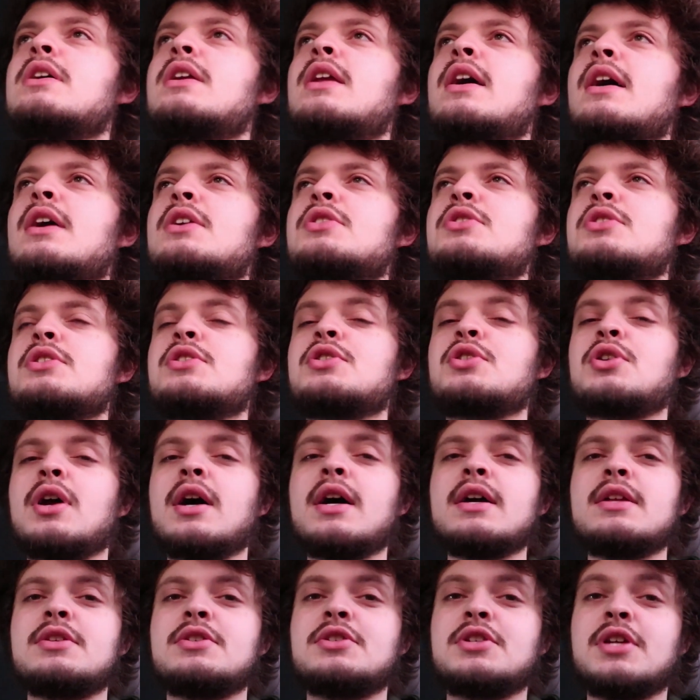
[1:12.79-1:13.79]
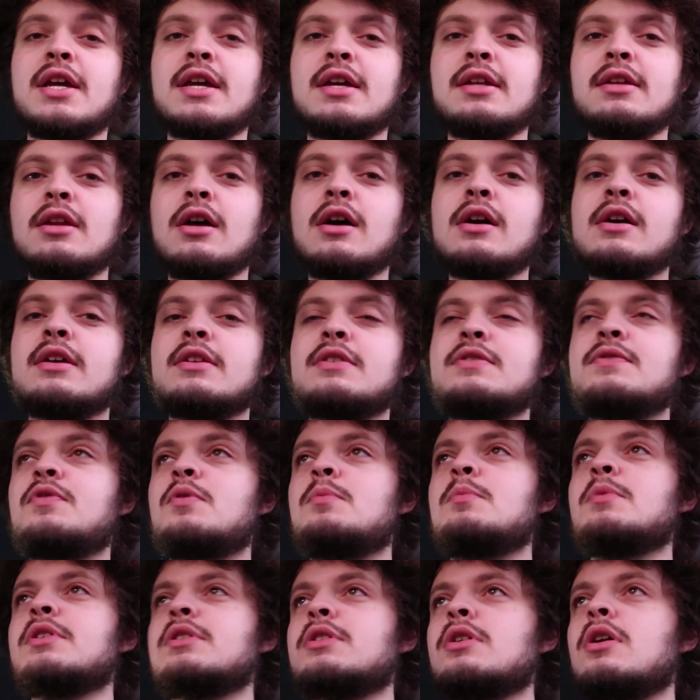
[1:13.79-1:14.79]
and I actually tried chicken nuggets
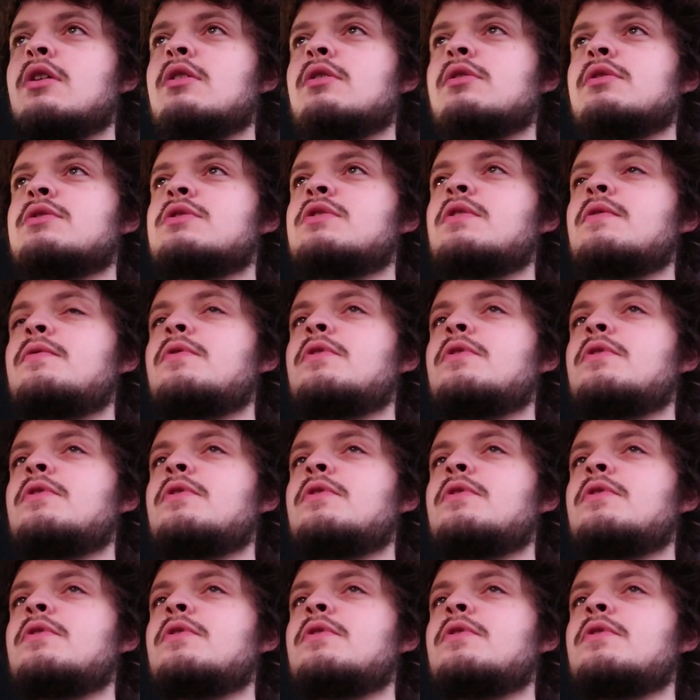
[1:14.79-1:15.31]
from McDonald's